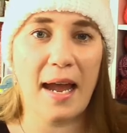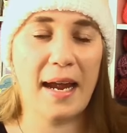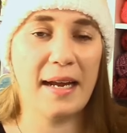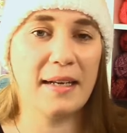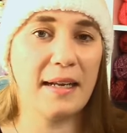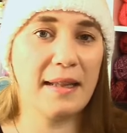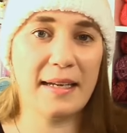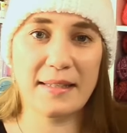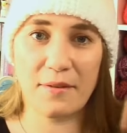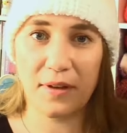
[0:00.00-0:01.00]
and it
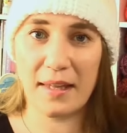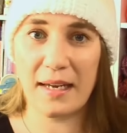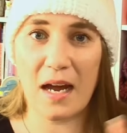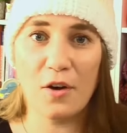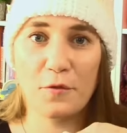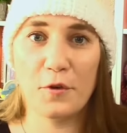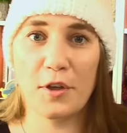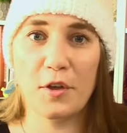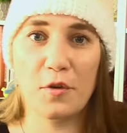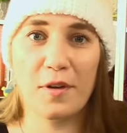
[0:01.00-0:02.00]
lays everything out for
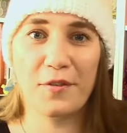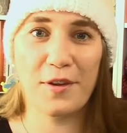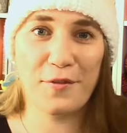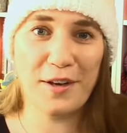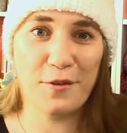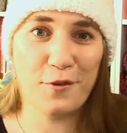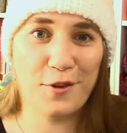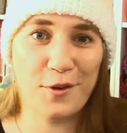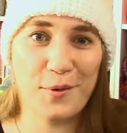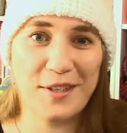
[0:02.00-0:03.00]
you if you have any
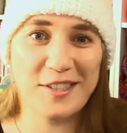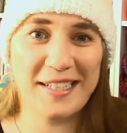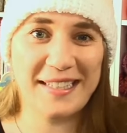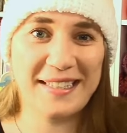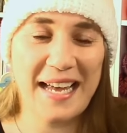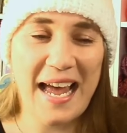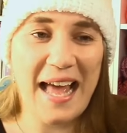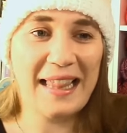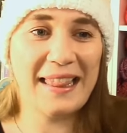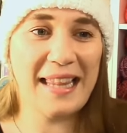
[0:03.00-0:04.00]
further questions.
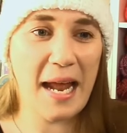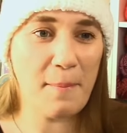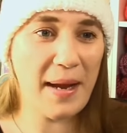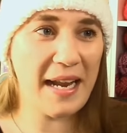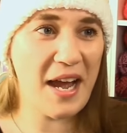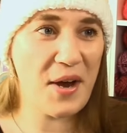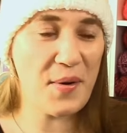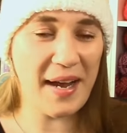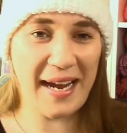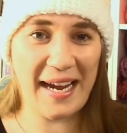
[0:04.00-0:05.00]
Let me know
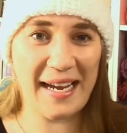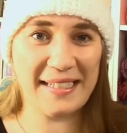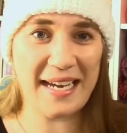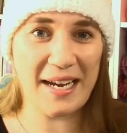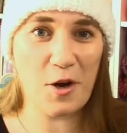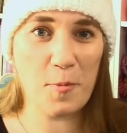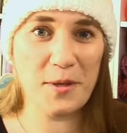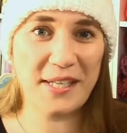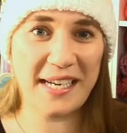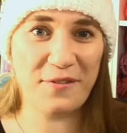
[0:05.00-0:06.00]
and I hope
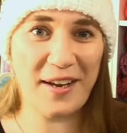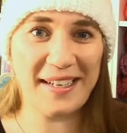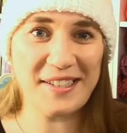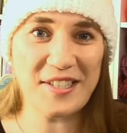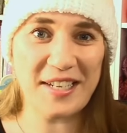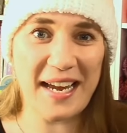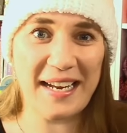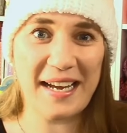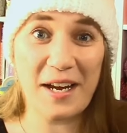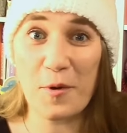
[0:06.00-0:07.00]
you take advantage
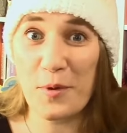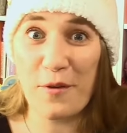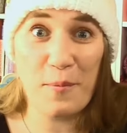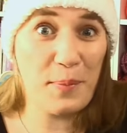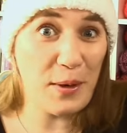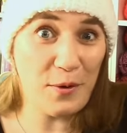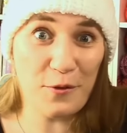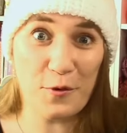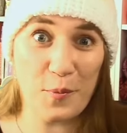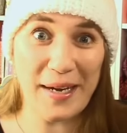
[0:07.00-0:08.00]
and I hope you have a
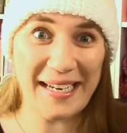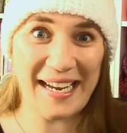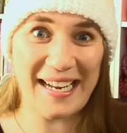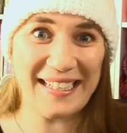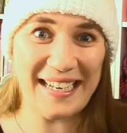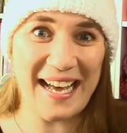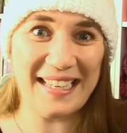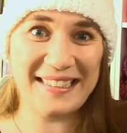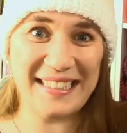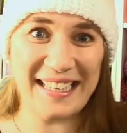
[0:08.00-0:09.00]
beautiful weekend.
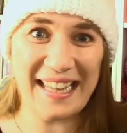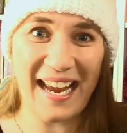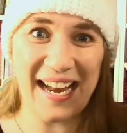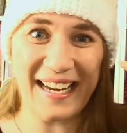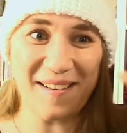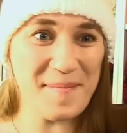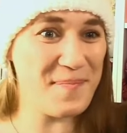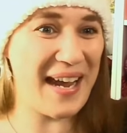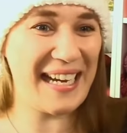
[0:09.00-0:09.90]
I'll see you then.